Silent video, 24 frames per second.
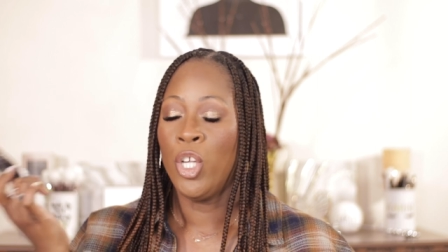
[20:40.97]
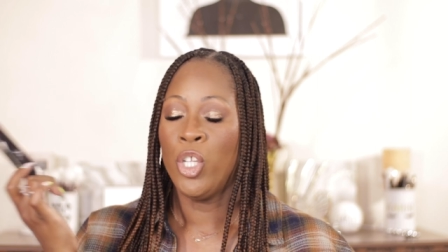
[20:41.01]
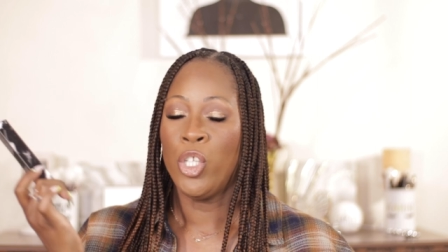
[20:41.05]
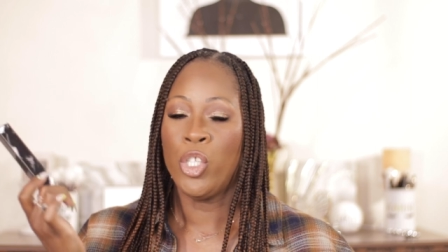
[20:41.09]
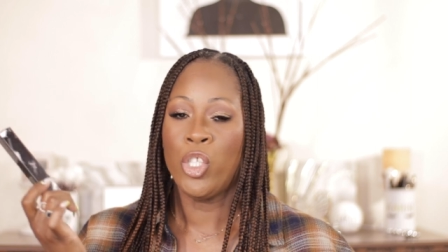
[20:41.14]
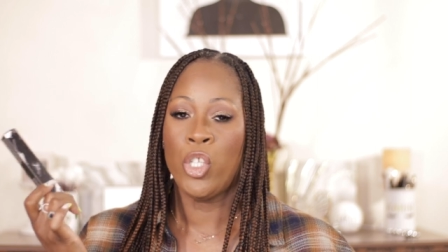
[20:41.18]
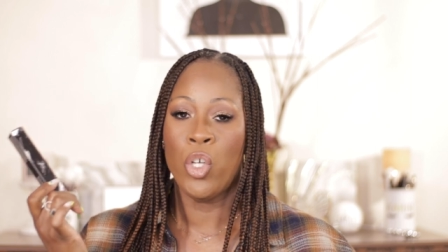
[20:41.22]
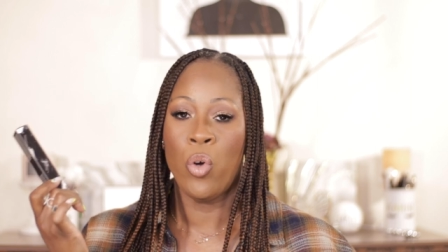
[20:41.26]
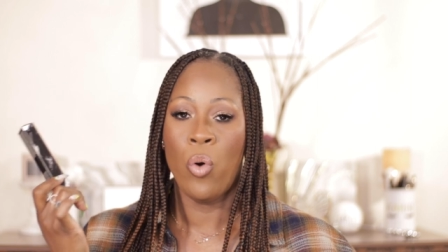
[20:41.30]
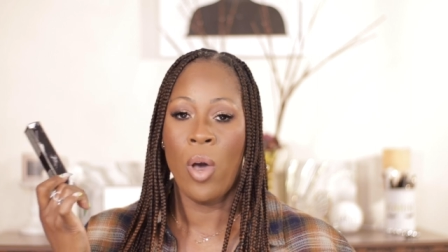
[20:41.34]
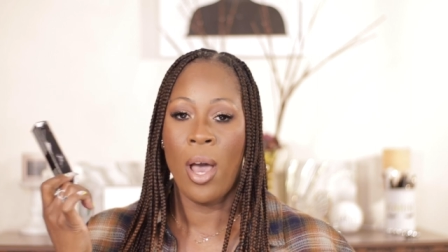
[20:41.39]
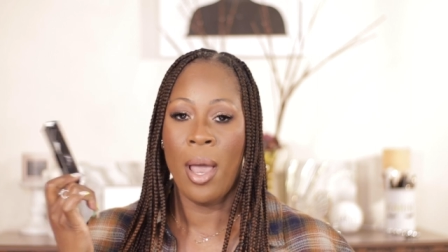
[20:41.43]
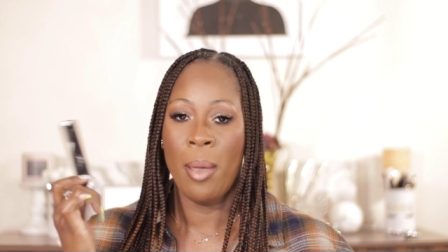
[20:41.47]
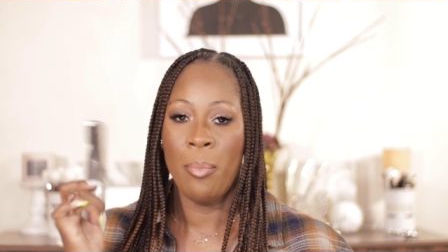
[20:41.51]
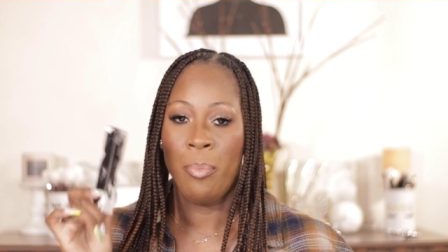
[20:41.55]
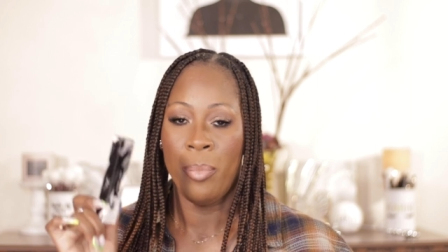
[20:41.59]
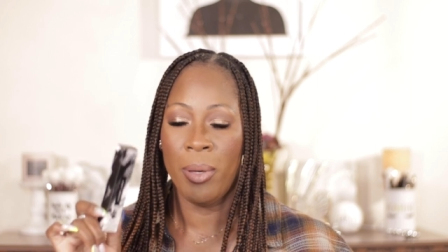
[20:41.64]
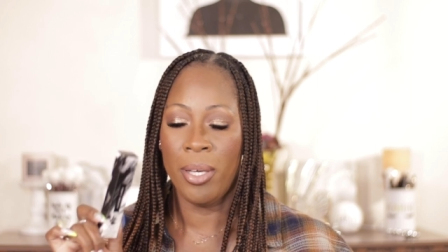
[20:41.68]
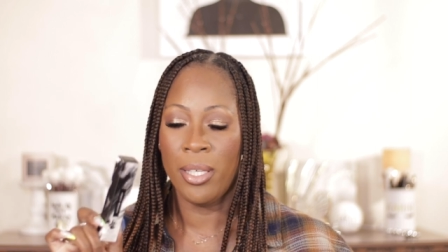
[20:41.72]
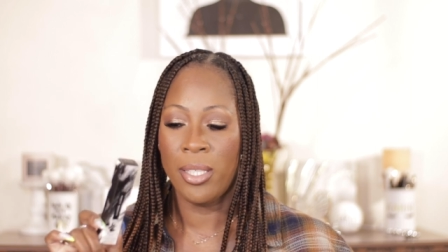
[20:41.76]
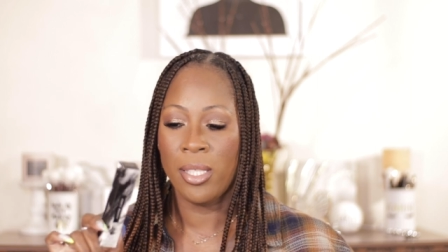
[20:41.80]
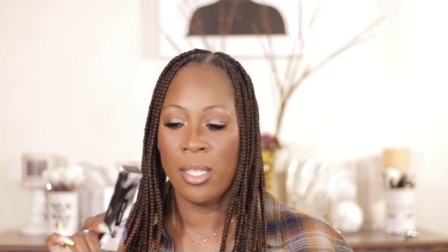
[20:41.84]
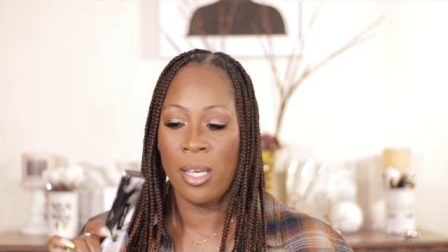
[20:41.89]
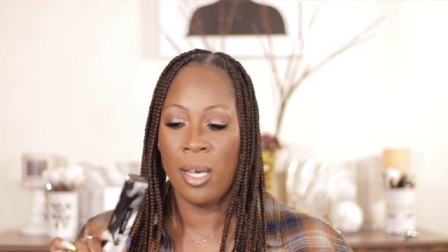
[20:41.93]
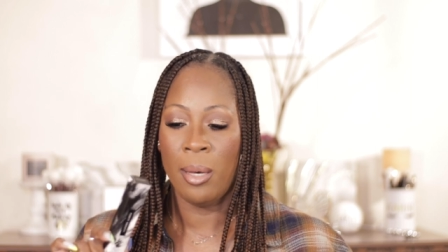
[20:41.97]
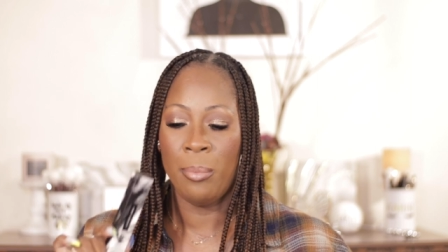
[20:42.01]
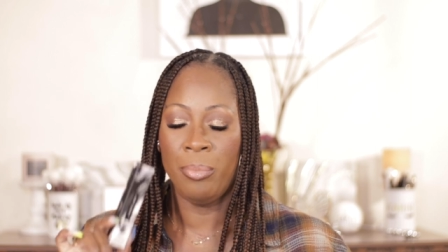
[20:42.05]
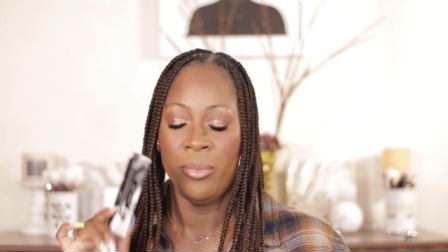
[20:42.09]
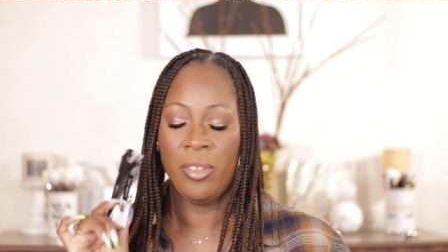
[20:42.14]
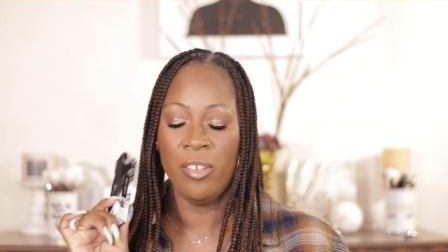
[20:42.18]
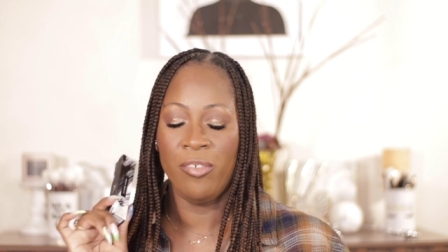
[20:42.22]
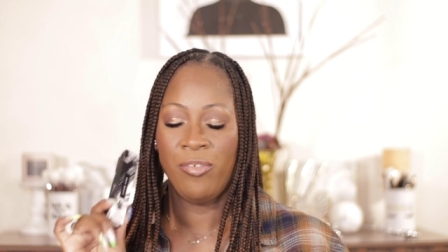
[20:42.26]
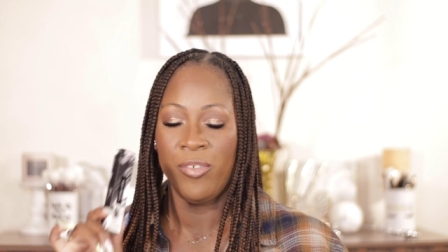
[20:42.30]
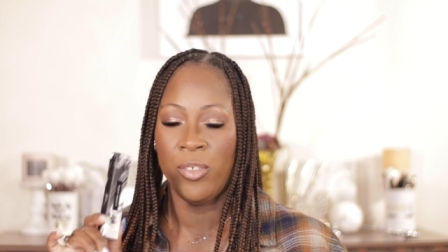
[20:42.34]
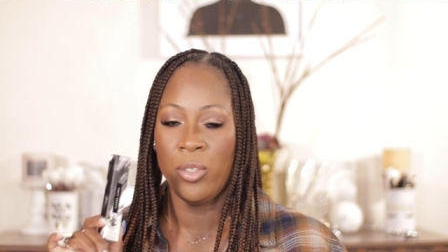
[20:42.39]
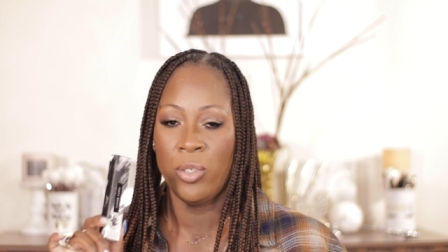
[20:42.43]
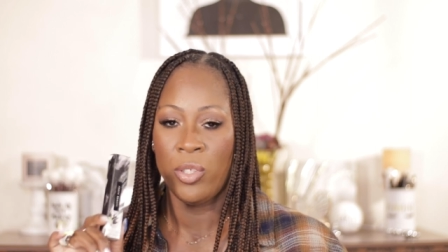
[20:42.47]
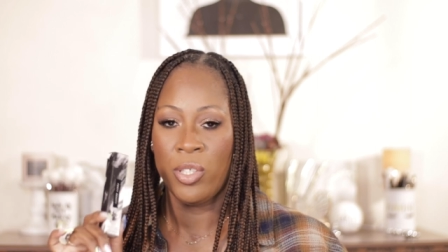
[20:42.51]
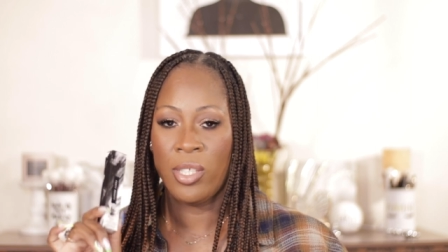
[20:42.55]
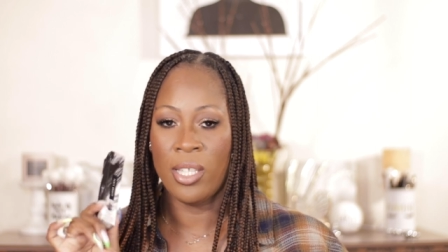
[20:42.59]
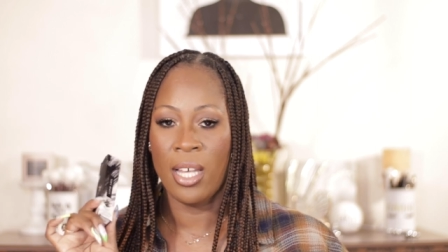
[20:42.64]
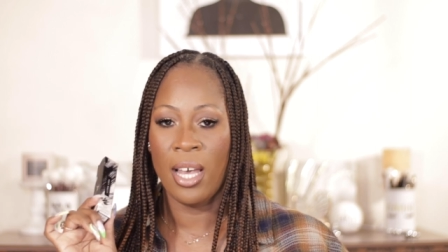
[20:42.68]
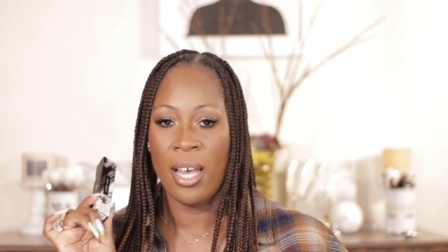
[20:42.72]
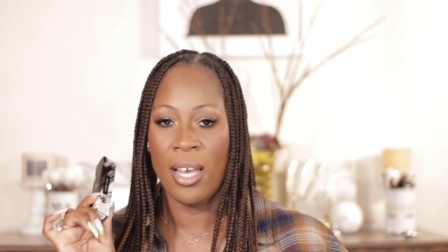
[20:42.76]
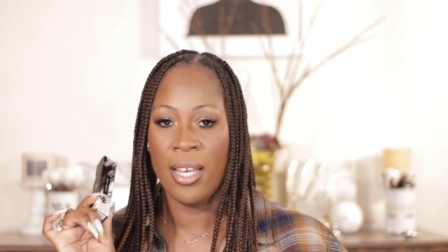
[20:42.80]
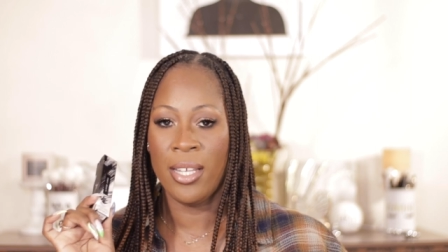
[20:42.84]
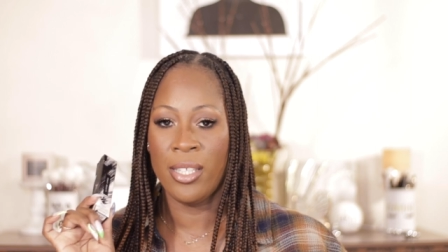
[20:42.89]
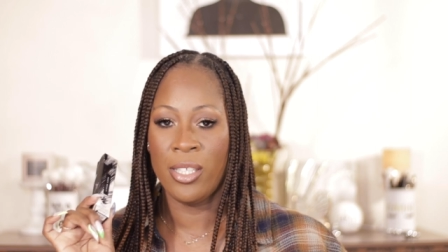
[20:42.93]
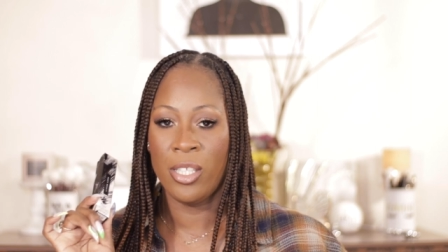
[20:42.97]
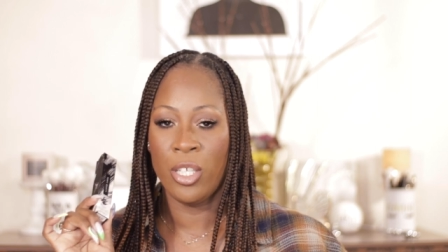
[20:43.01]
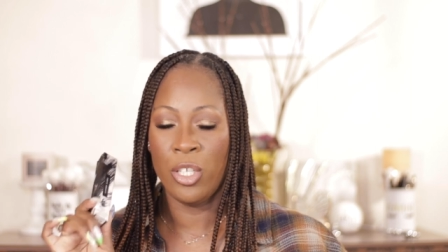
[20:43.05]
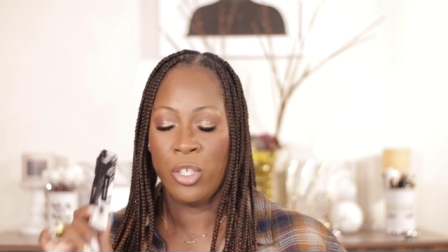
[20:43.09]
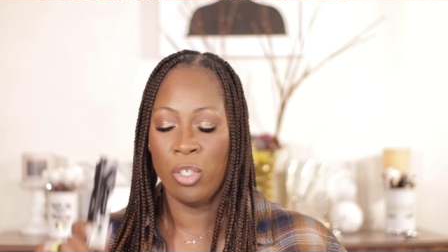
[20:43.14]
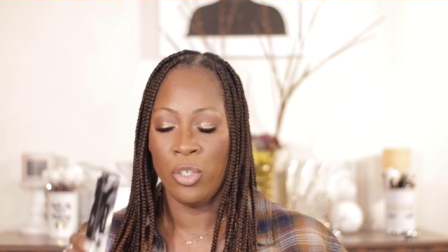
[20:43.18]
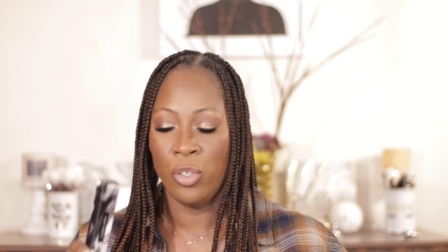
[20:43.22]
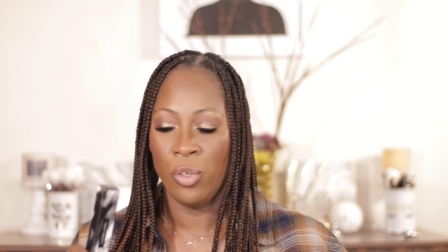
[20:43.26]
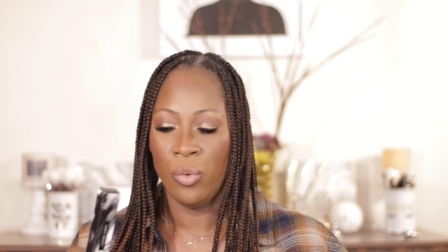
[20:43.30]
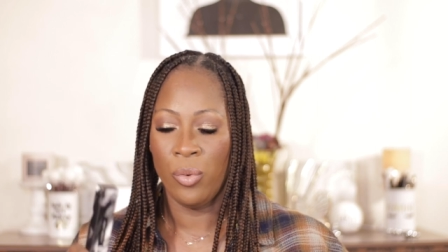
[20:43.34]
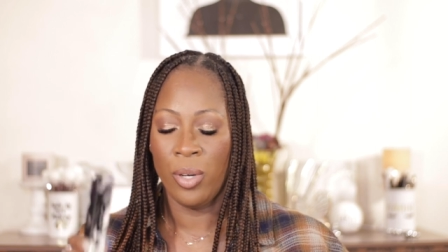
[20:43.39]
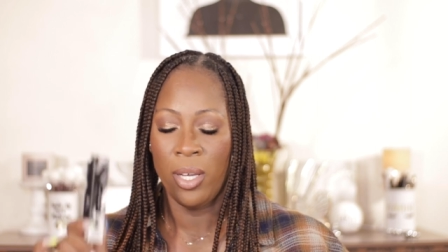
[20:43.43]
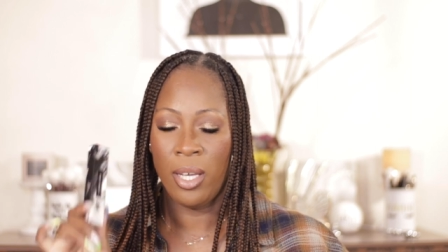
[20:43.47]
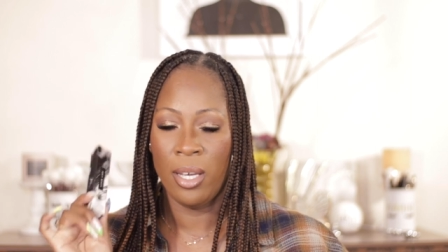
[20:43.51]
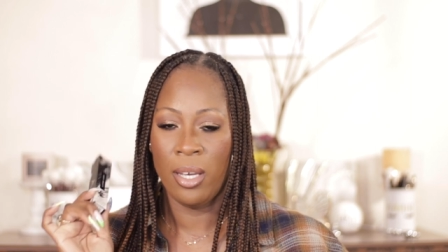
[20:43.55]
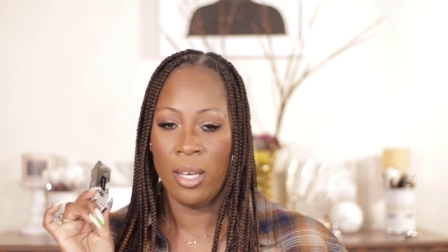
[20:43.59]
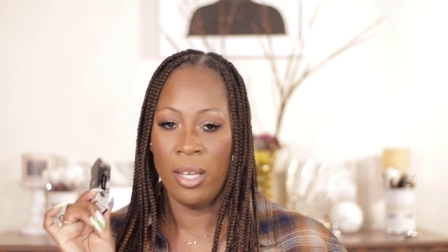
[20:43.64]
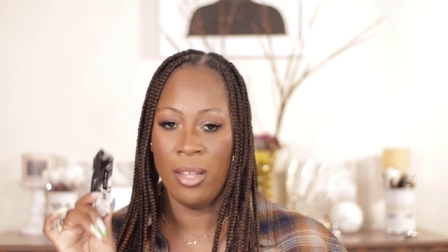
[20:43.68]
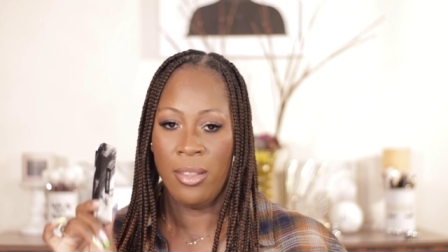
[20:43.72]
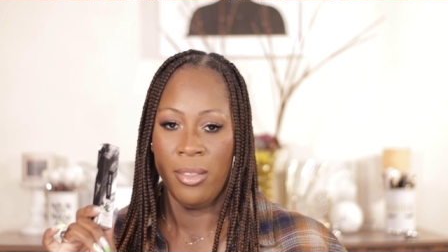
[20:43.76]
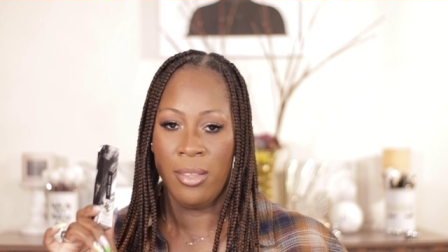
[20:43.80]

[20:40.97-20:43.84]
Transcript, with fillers: So I picked up the full size during